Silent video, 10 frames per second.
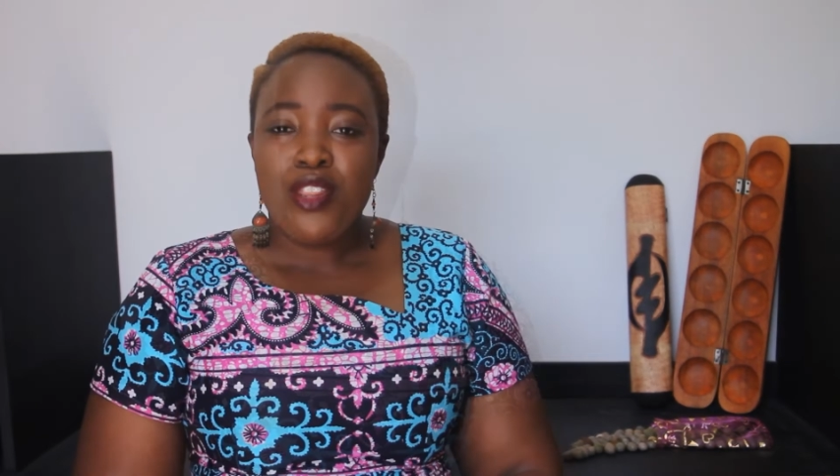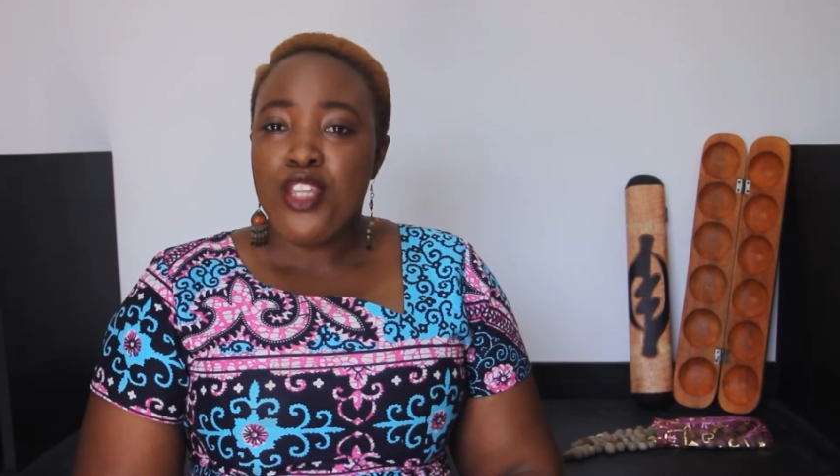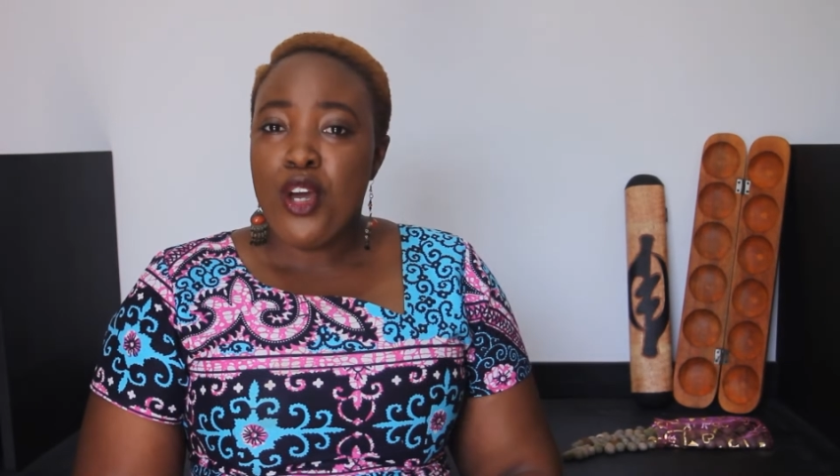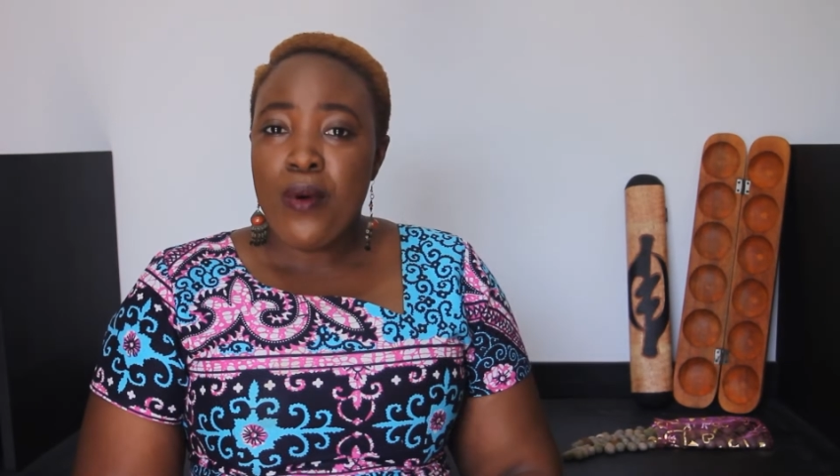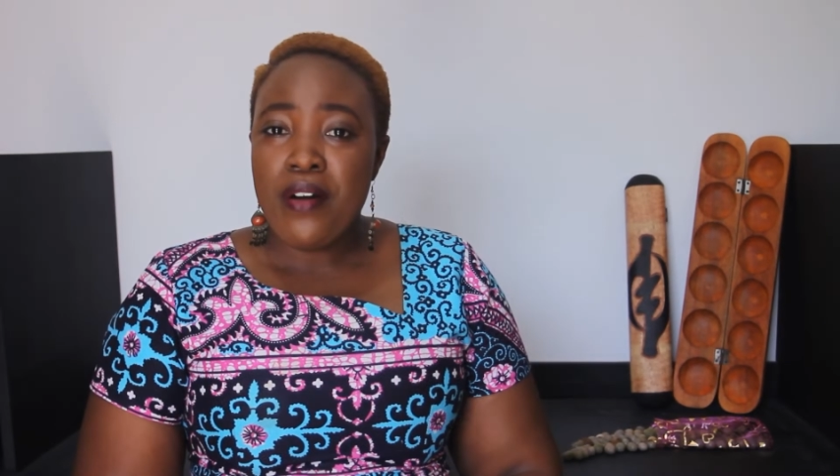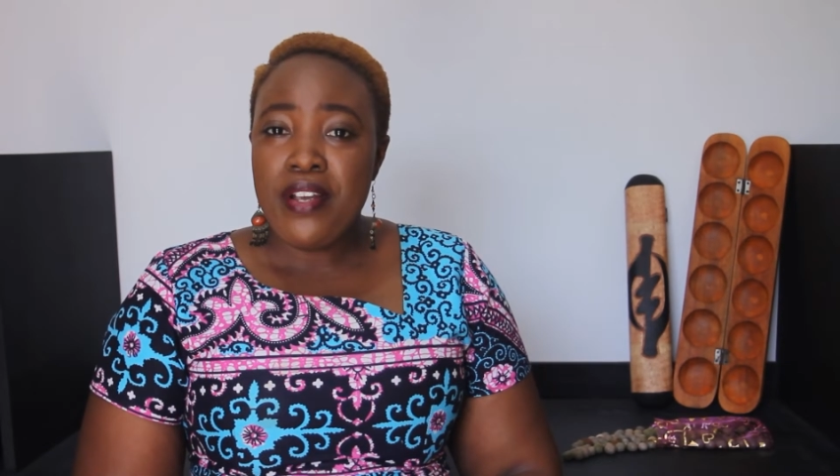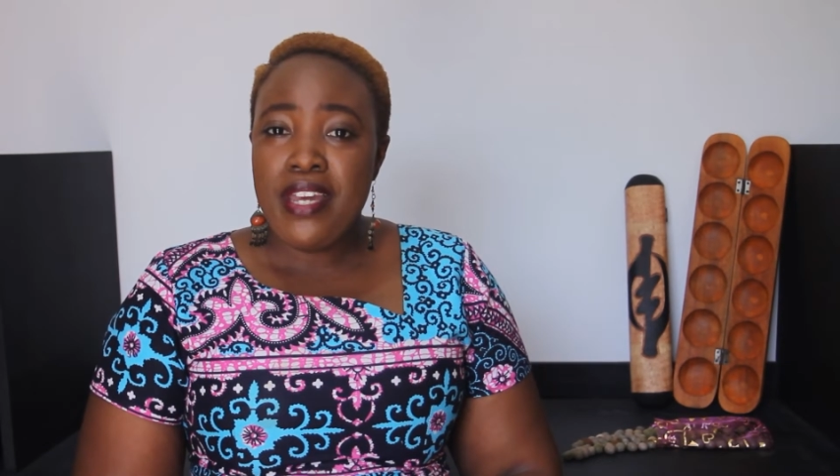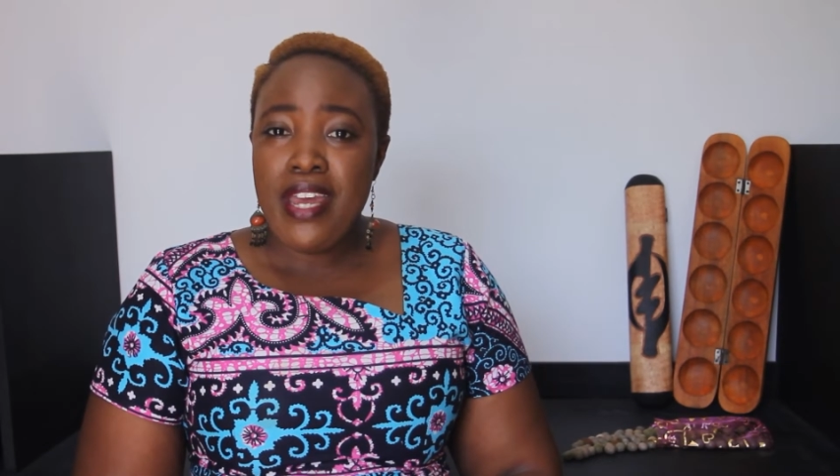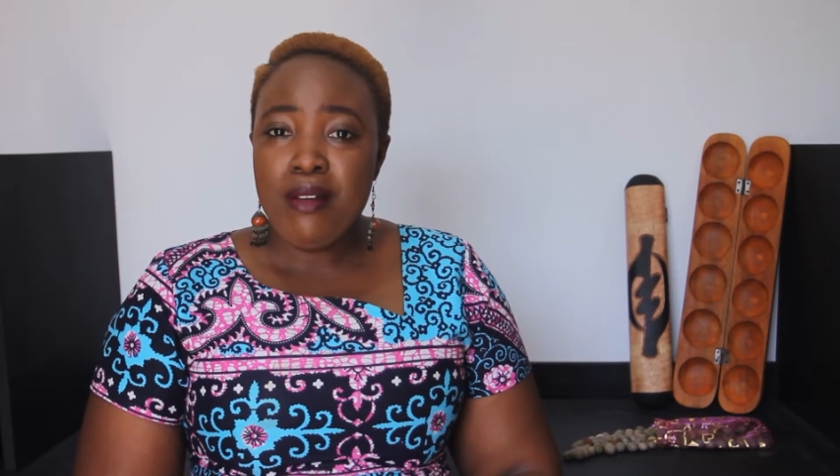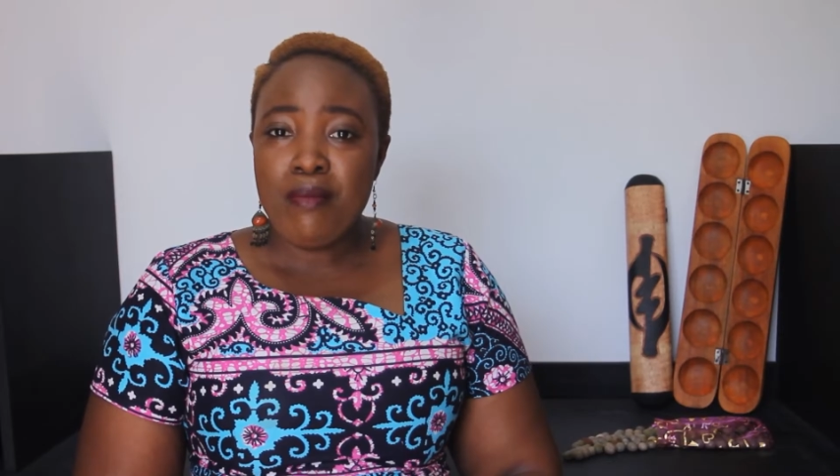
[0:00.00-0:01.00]
The Oware
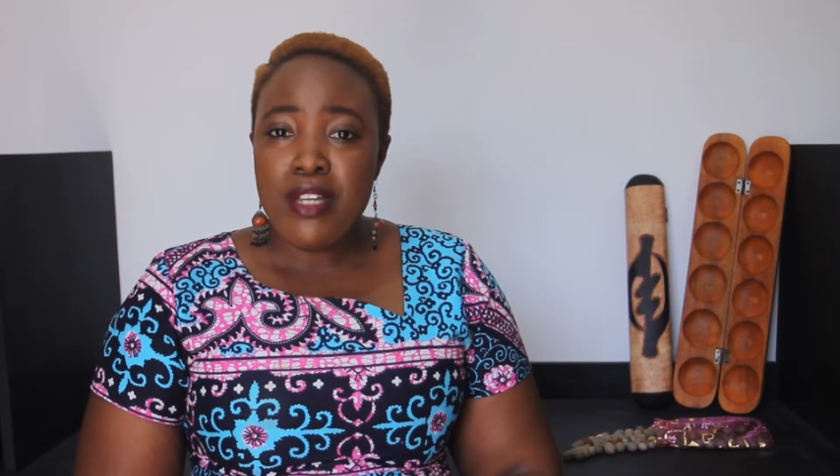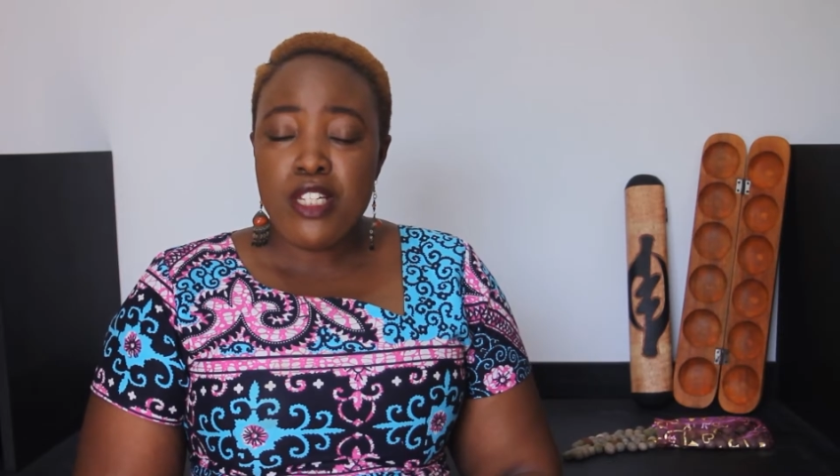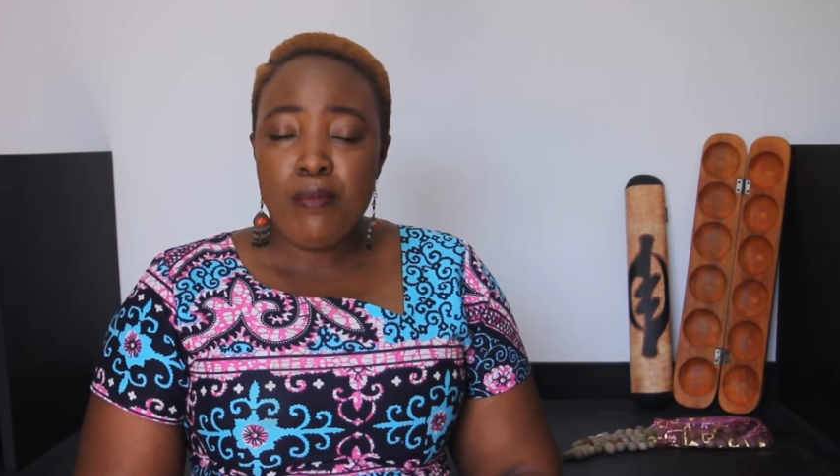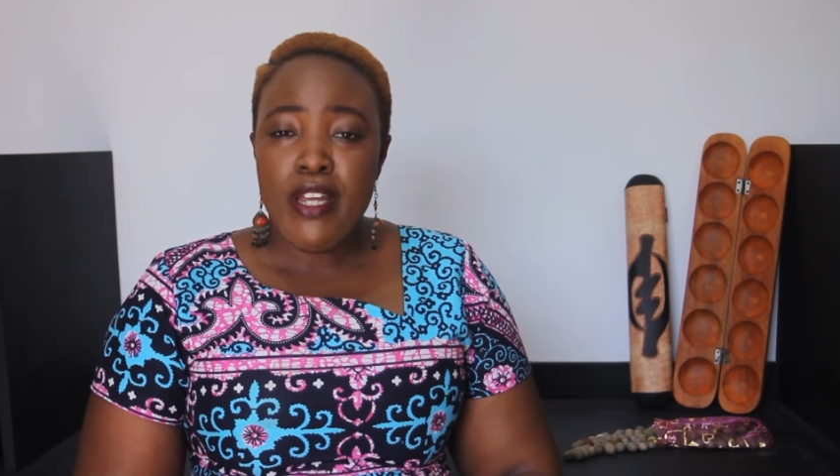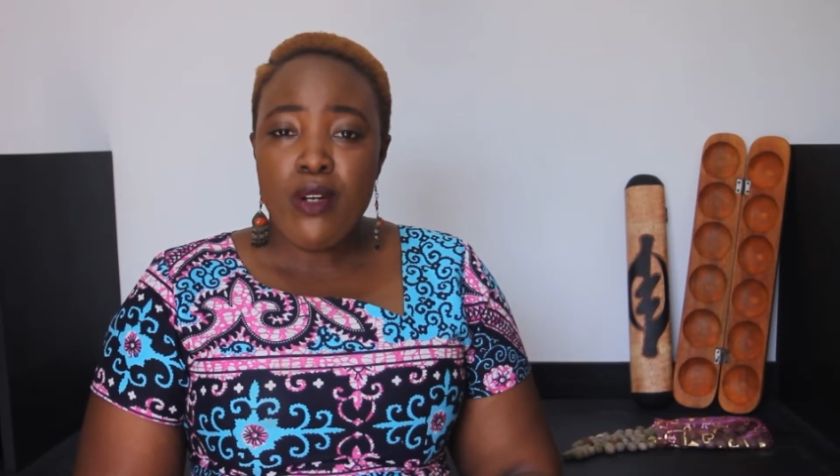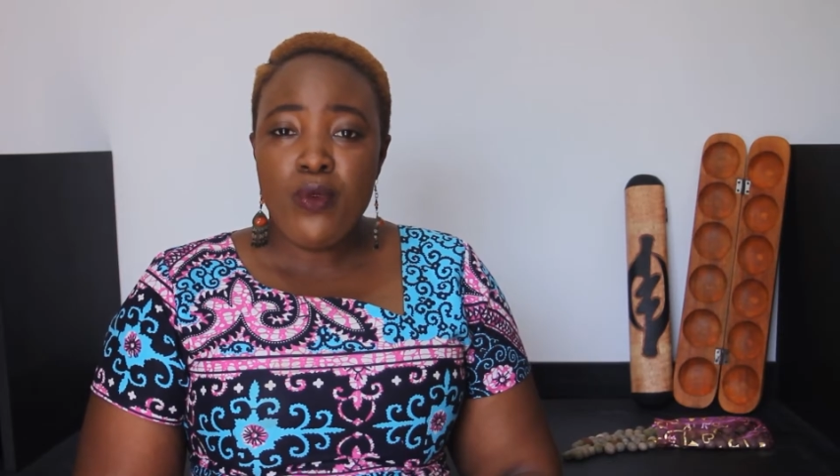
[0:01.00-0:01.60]
game is played